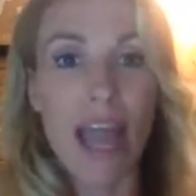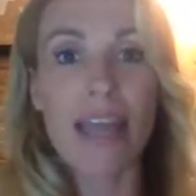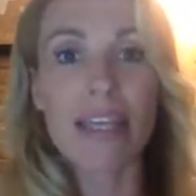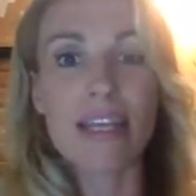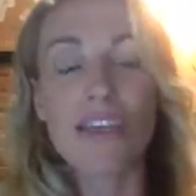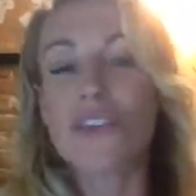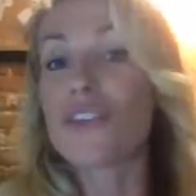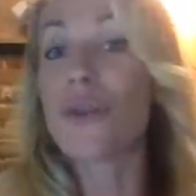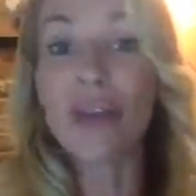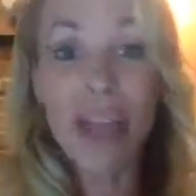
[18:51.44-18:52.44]
and then you
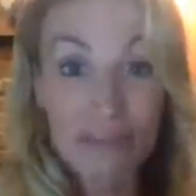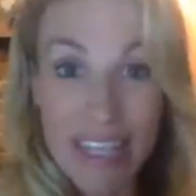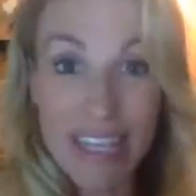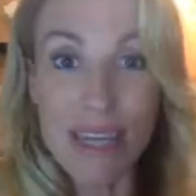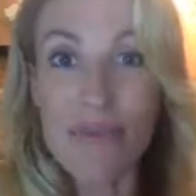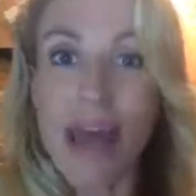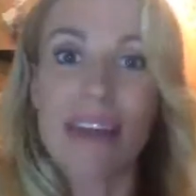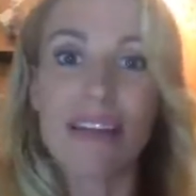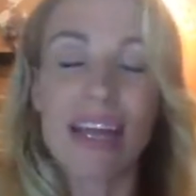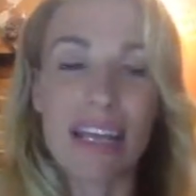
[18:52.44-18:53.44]
don't have to think
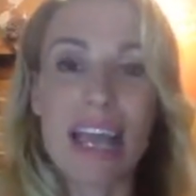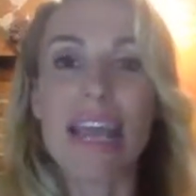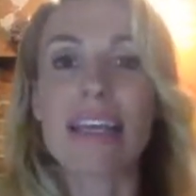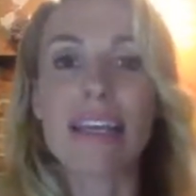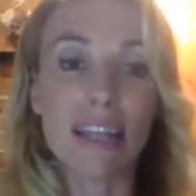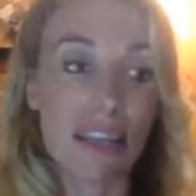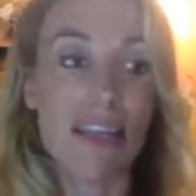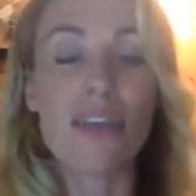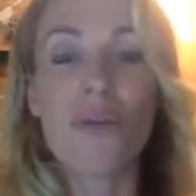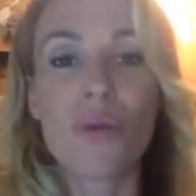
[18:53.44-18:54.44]
about it again.
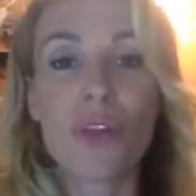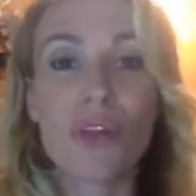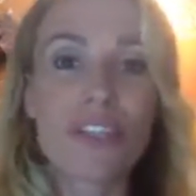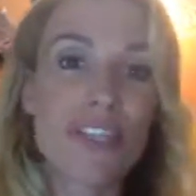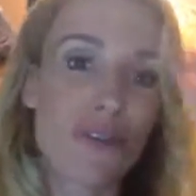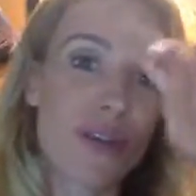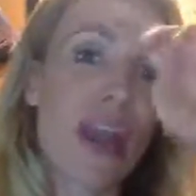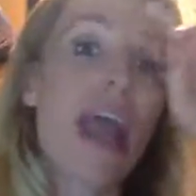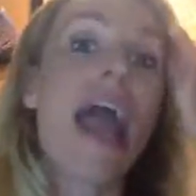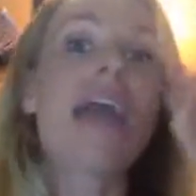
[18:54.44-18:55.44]
The order goes
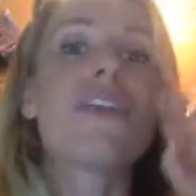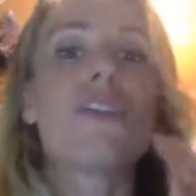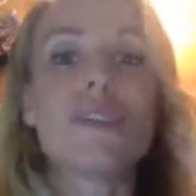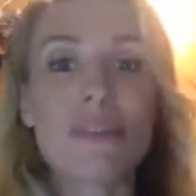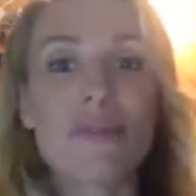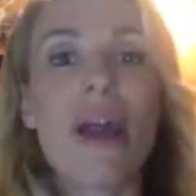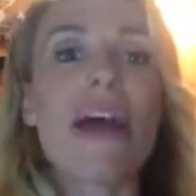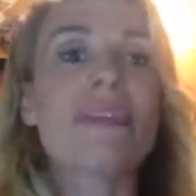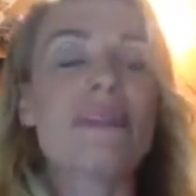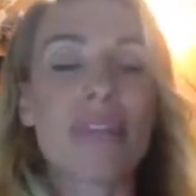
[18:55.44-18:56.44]
through and you're going to
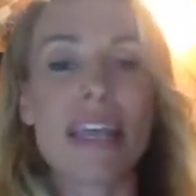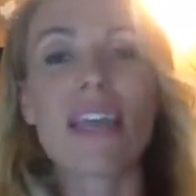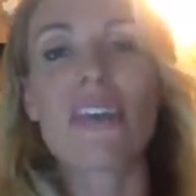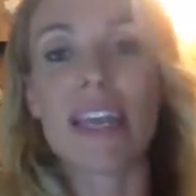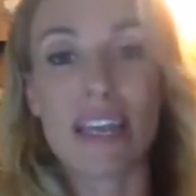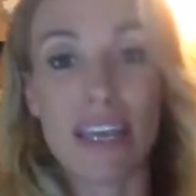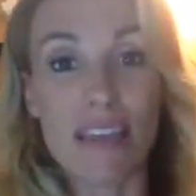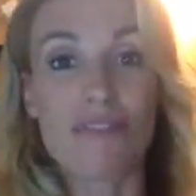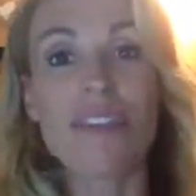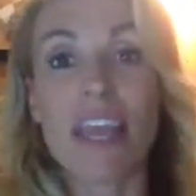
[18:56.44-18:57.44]
surprise them and they're going to get a
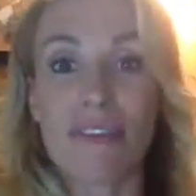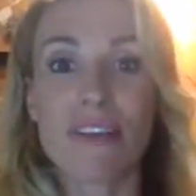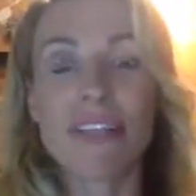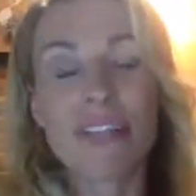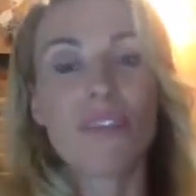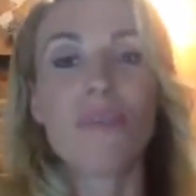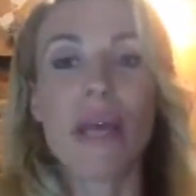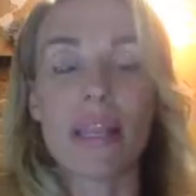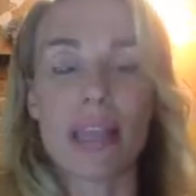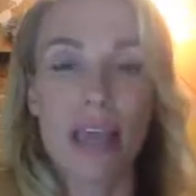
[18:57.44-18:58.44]
gift every single
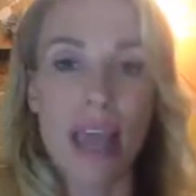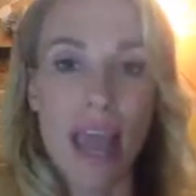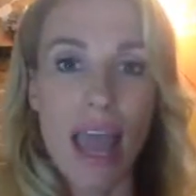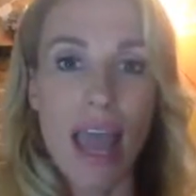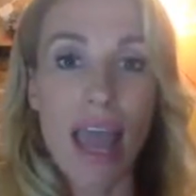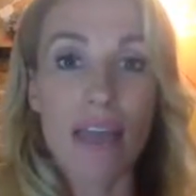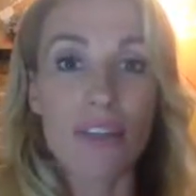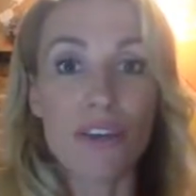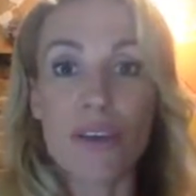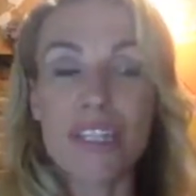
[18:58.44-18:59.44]
month.
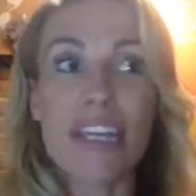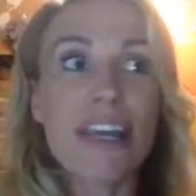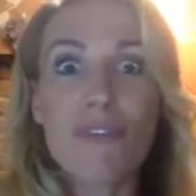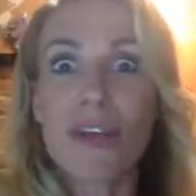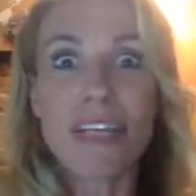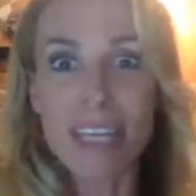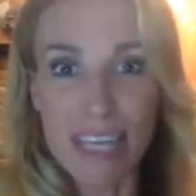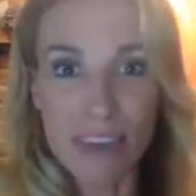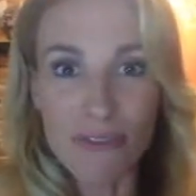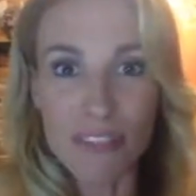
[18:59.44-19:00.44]
It's a never-ending
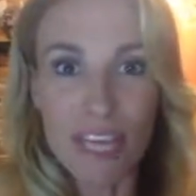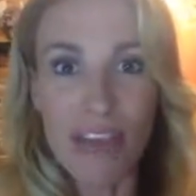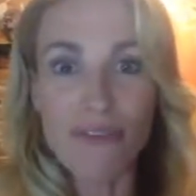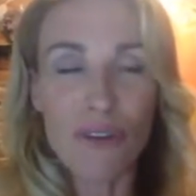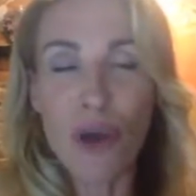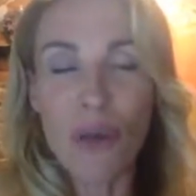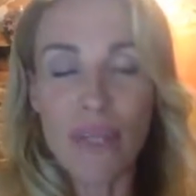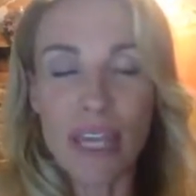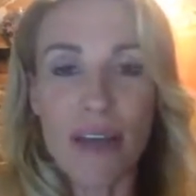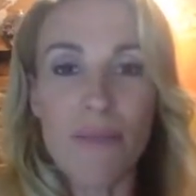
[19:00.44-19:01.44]
gift, for a
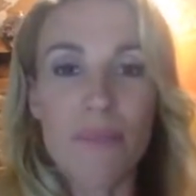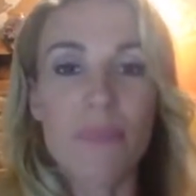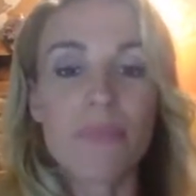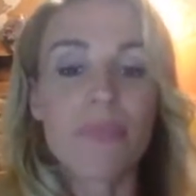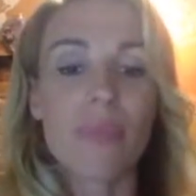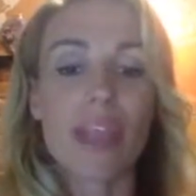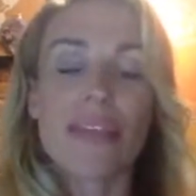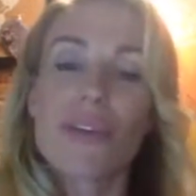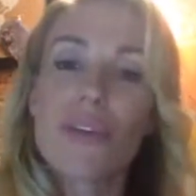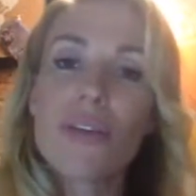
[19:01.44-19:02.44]
whole year.
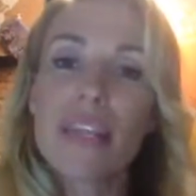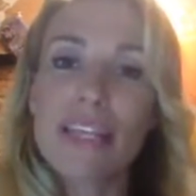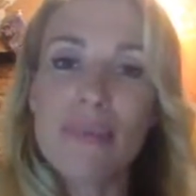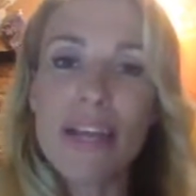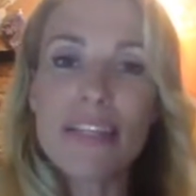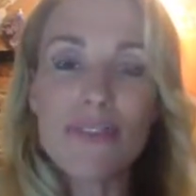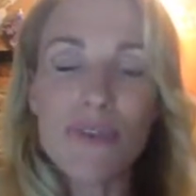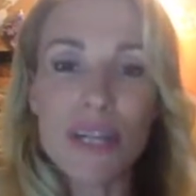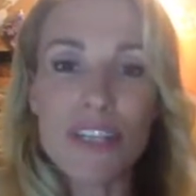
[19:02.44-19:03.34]
So there's many different